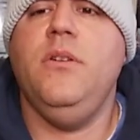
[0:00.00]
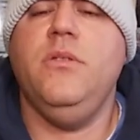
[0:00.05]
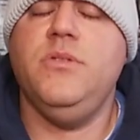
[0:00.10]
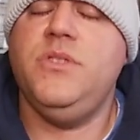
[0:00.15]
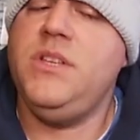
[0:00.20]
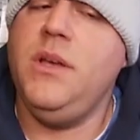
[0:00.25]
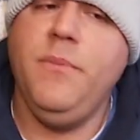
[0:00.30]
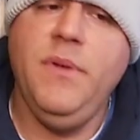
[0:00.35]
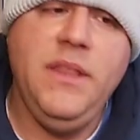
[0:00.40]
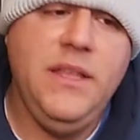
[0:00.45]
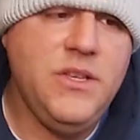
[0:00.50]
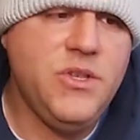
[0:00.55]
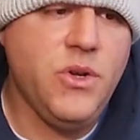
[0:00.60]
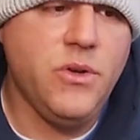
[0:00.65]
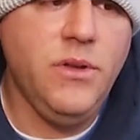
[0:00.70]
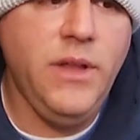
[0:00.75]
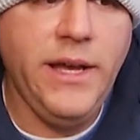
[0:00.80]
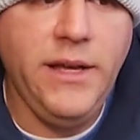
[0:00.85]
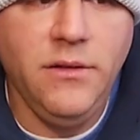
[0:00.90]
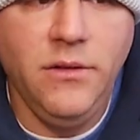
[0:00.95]
some of these
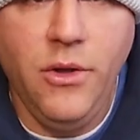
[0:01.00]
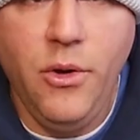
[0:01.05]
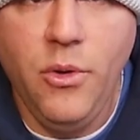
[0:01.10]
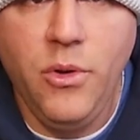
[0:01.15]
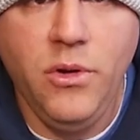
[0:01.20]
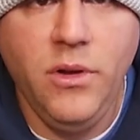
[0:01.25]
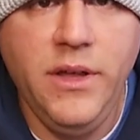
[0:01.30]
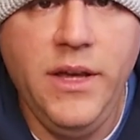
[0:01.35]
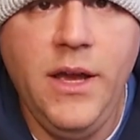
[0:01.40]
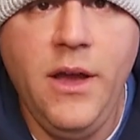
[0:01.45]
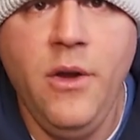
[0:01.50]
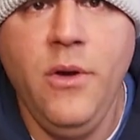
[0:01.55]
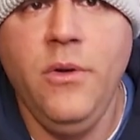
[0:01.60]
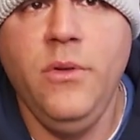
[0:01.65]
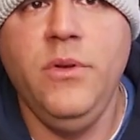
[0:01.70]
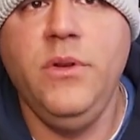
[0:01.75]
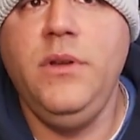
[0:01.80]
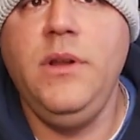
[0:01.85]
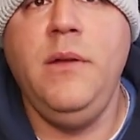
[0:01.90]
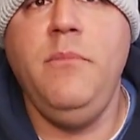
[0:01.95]
are like locally
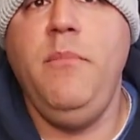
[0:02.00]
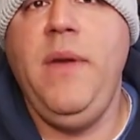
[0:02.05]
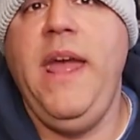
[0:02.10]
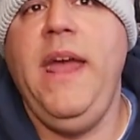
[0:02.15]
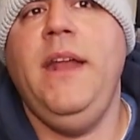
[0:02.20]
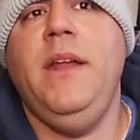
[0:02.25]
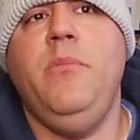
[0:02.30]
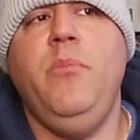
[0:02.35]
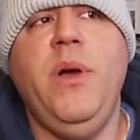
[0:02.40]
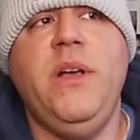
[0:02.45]
owned and made in